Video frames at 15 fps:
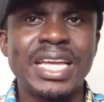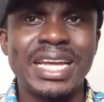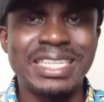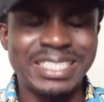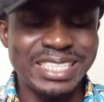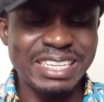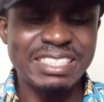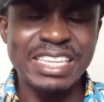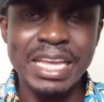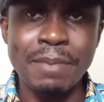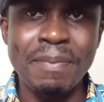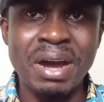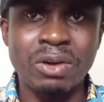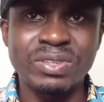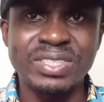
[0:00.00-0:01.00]
and just
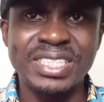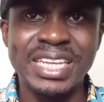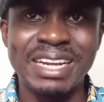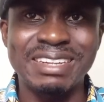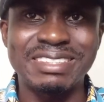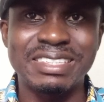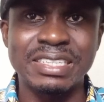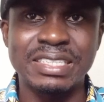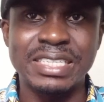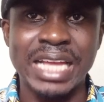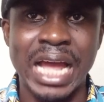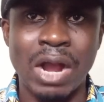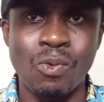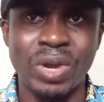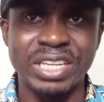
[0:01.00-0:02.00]
about 36
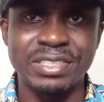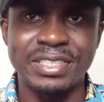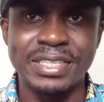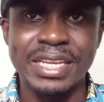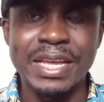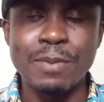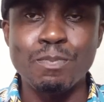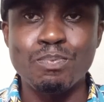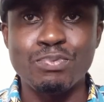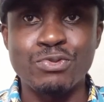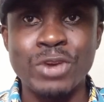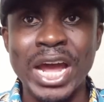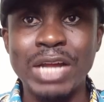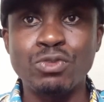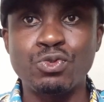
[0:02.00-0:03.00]
hours
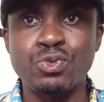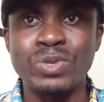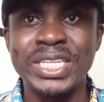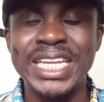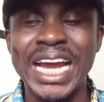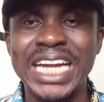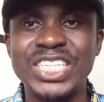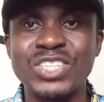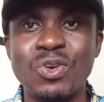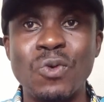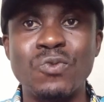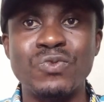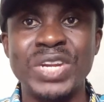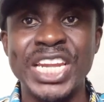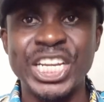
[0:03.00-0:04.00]
prior to that
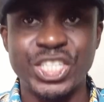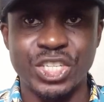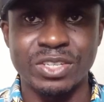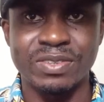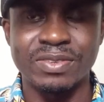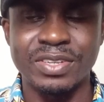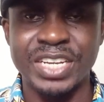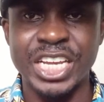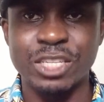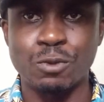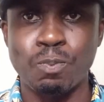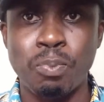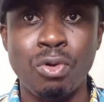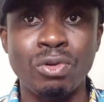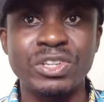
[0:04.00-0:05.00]
ovulation, the
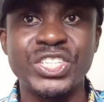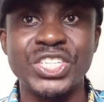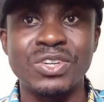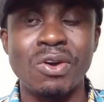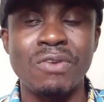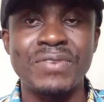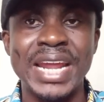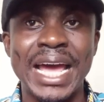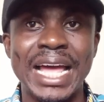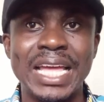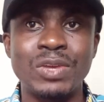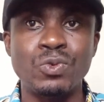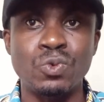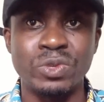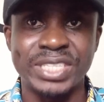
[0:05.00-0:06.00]
expulsion of
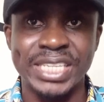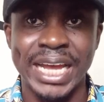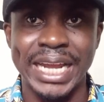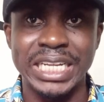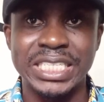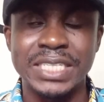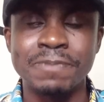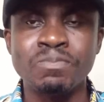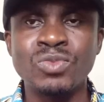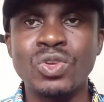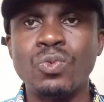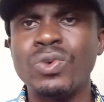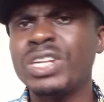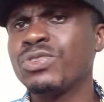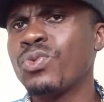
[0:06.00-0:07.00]
that oocyte,
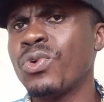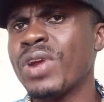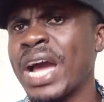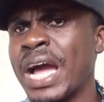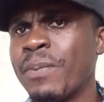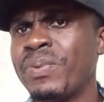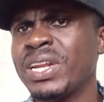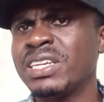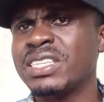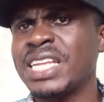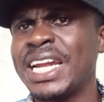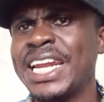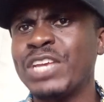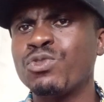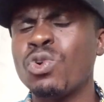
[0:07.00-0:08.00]
what is going to happen is
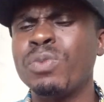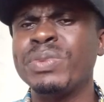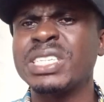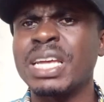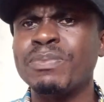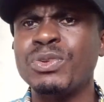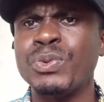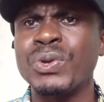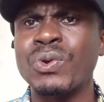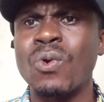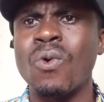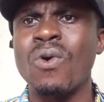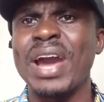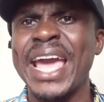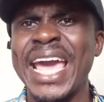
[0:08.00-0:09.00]
that there's going to be something we
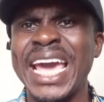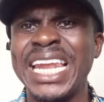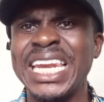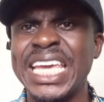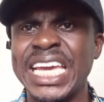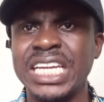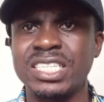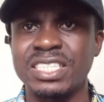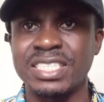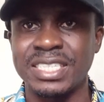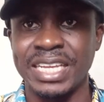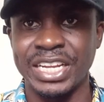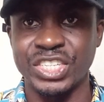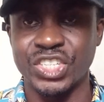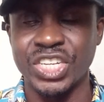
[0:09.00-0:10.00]
call LH
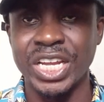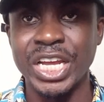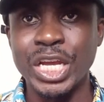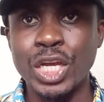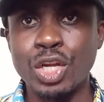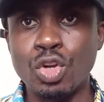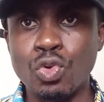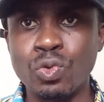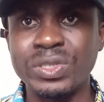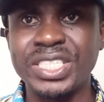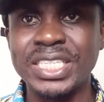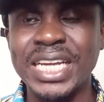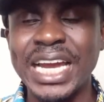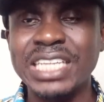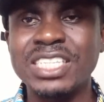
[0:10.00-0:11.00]
surge,
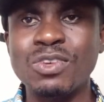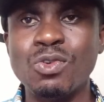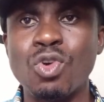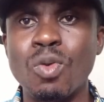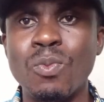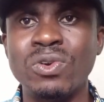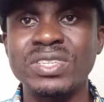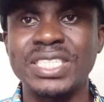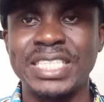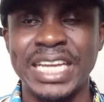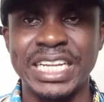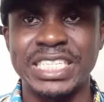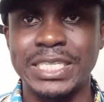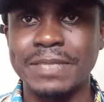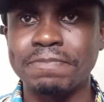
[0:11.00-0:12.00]
luteinizing hormone
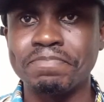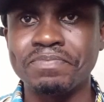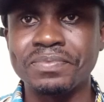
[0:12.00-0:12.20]
surge.